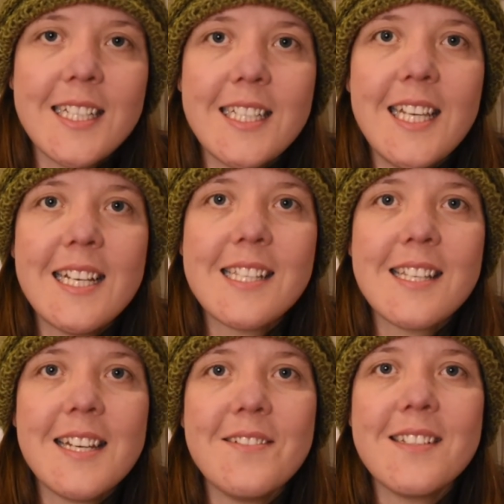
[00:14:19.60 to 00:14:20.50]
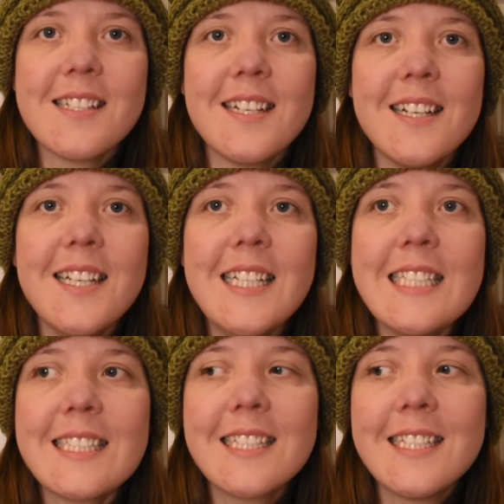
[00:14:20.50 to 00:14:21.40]
Yeah, so that was
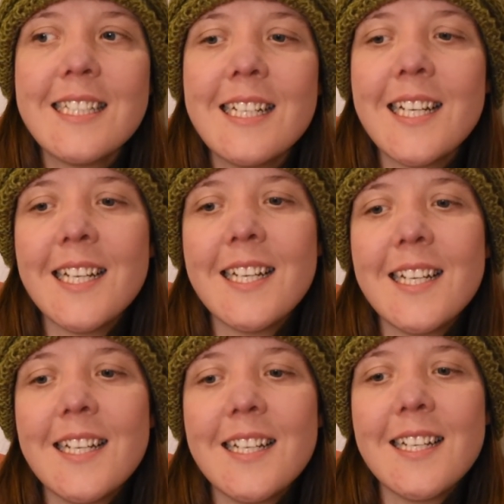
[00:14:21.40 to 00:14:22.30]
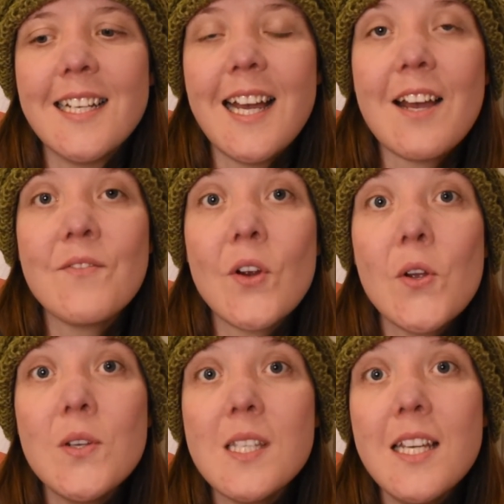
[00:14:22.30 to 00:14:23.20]
nice. And
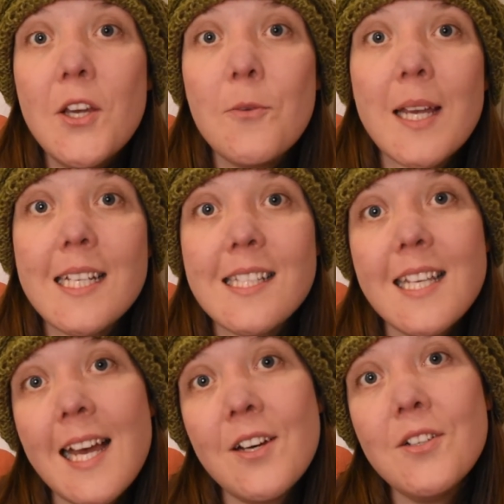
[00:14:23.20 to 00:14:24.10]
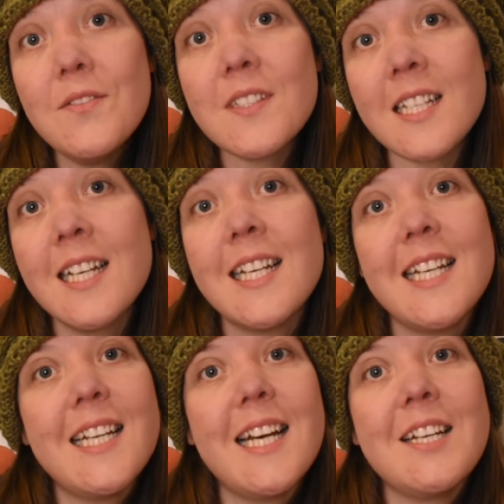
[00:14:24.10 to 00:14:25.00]
Rosie, who makes the elves,
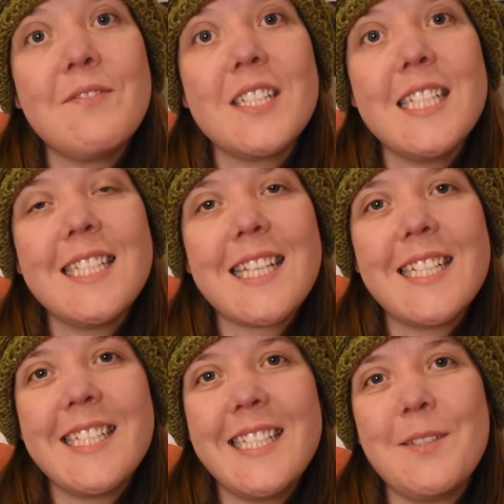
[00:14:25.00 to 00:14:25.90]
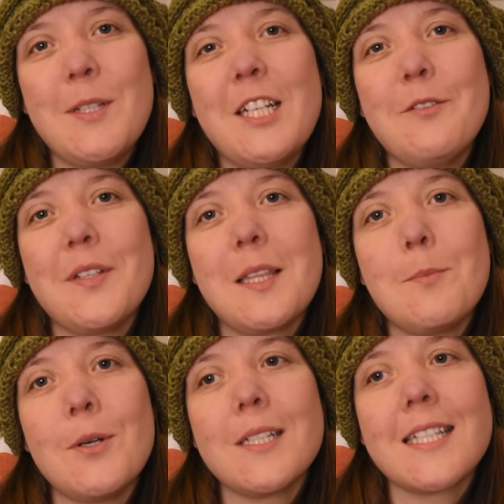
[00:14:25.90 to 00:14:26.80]
she said she's been loving the
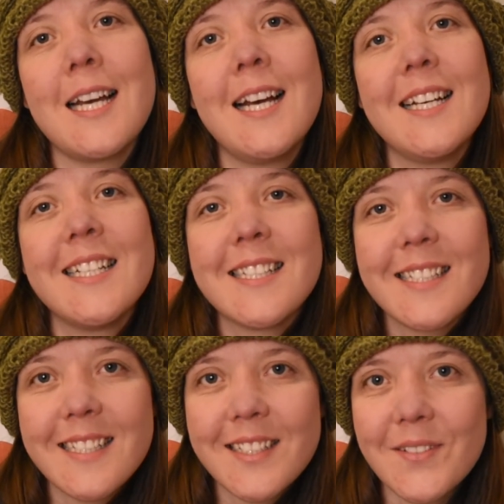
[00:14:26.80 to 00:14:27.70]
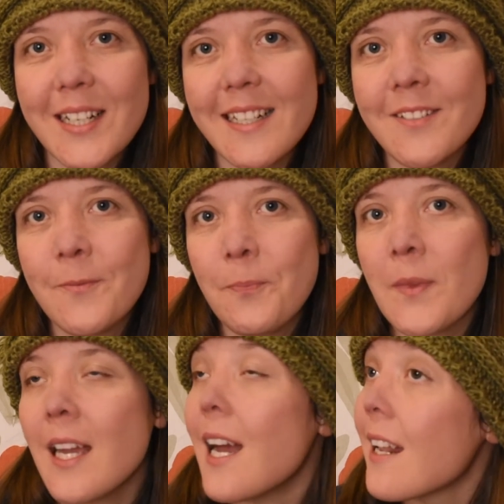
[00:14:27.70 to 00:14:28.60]
podcast as well.
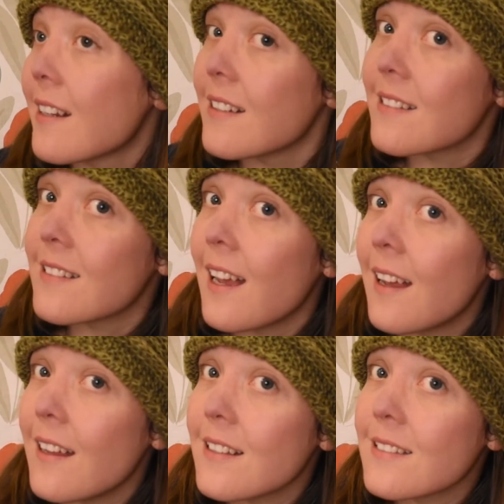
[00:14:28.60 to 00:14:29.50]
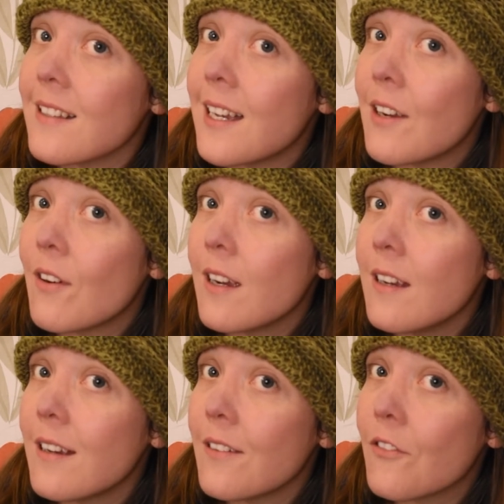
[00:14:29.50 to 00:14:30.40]
And Sarah
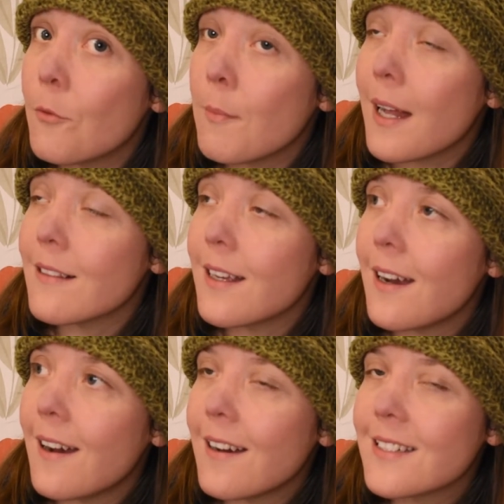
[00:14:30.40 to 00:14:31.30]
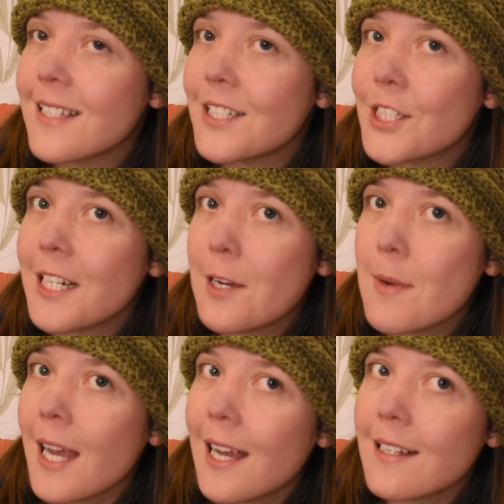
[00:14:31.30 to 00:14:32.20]
from Balnahard said she liked
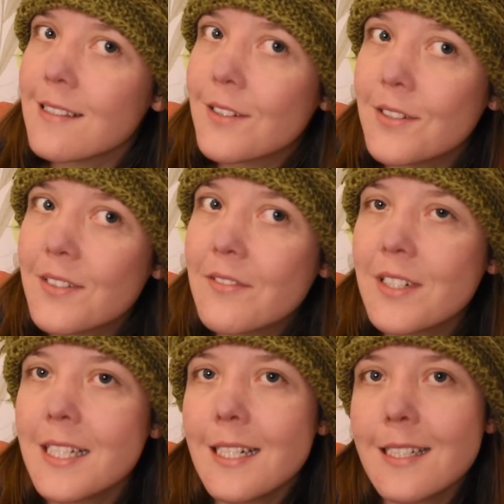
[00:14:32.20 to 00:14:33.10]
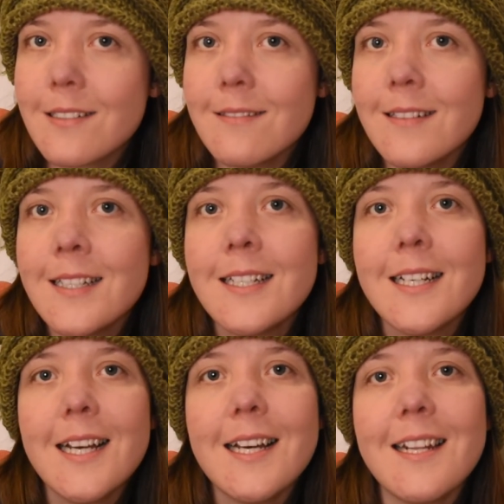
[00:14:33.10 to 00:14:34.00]
my hat, so I've given it
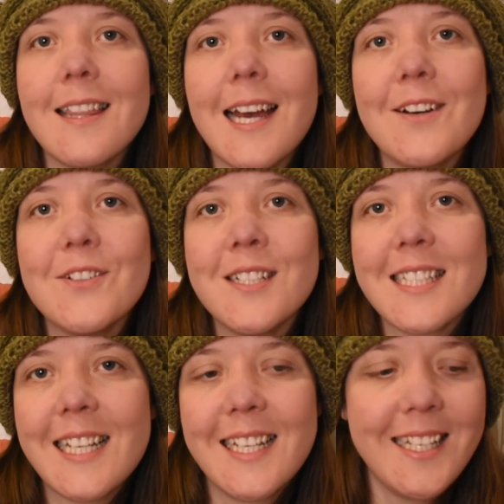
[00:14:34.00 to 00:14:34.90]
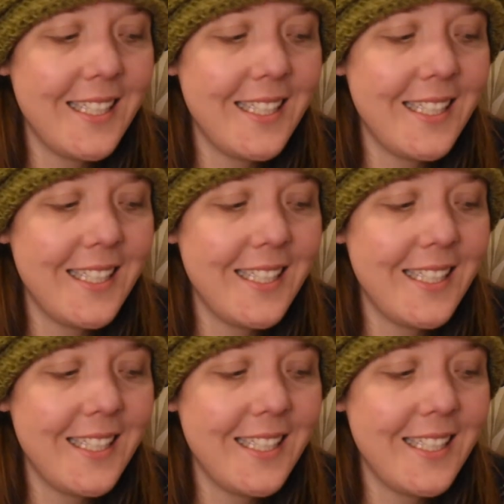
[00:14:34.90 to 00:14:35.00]
another outing.